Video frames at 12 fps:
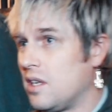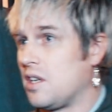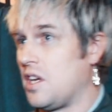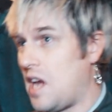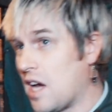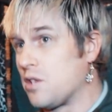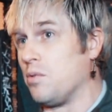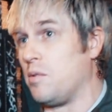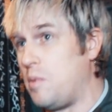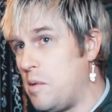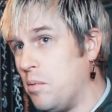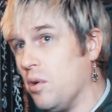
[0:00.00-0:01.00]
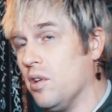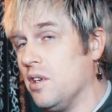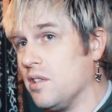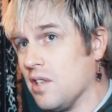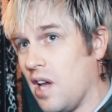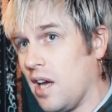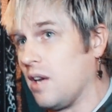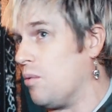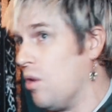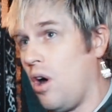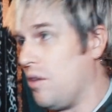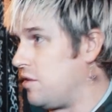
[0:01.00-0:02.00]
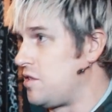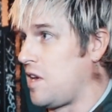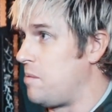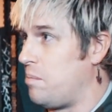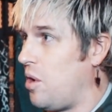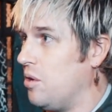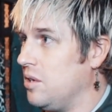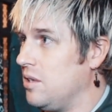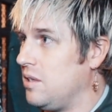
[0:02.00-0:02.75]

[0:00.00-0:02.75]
connects with people, is like we're all in the same boat.